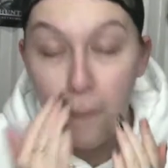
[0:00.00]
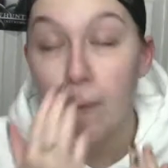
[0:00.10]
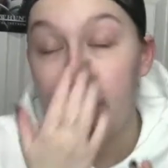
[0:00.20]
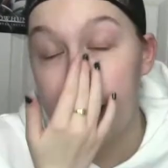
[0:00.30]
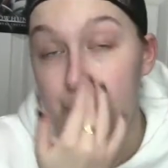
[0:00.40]

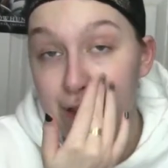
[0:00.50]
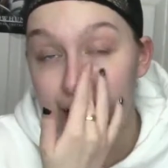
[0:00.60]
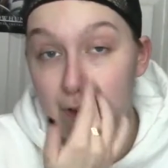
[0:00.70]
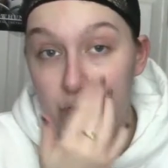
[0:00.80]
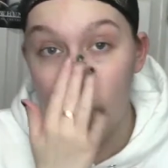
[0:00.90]
because I
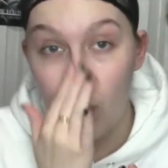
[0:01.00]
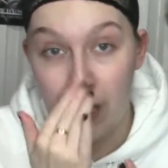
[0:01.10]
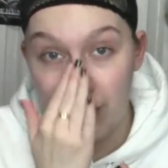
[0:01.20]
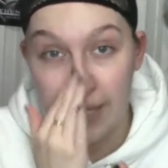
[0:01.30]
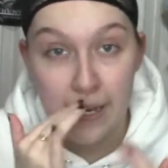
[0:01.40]
have an
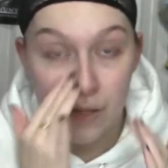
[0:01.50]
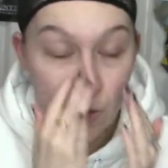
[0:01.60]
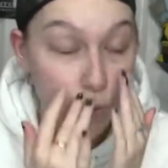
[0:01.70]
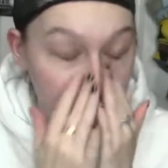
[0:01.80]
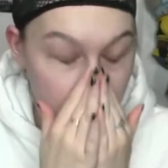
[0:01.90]
oily
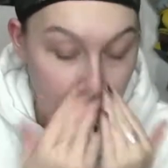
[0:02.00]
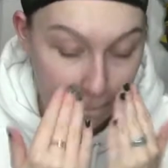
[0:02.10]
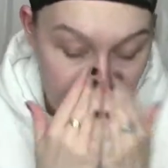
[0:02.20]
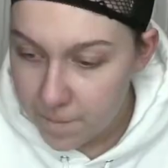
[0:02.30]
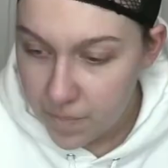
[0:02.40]
nose.
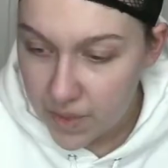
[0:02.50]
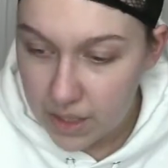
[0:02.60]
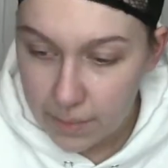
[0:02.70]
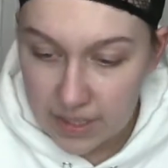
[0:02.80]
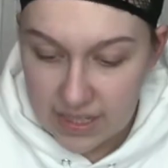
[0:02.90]
Then
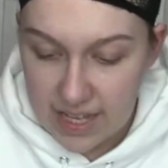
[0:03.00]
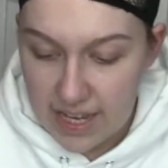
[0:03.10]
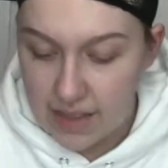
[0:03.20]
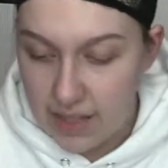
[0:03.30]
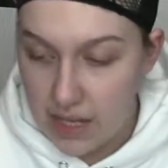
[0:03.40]
I'm going to
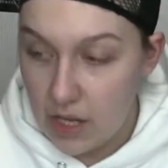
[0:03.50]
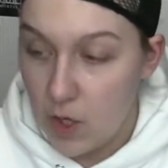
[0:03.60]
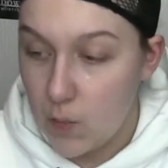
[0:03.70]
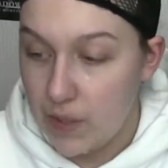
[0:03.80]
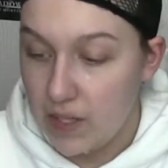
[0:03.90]
take the
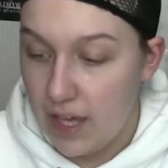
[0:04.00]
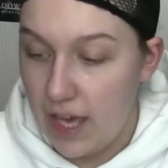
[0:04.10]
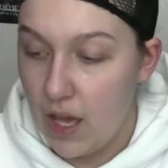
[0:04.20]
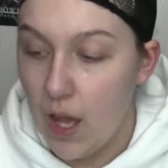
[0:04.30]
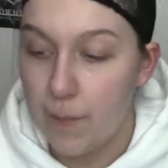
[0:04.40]
Urban
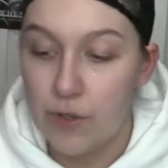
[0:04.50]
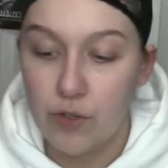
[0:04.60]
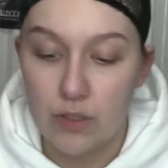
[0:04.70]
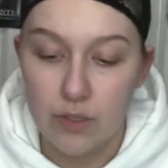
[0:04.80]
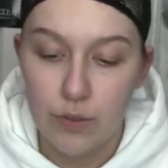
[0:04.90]
Decay
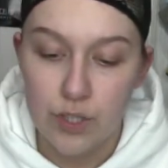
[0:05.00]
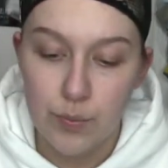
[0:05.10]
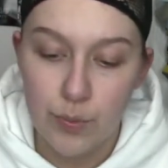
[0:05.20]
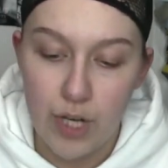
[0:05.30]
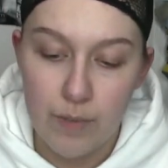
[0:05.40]
Optical Illusion
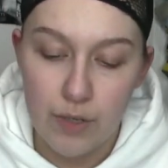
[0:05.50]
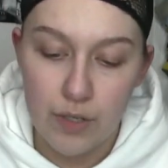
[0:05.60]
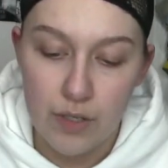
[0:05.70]
primer.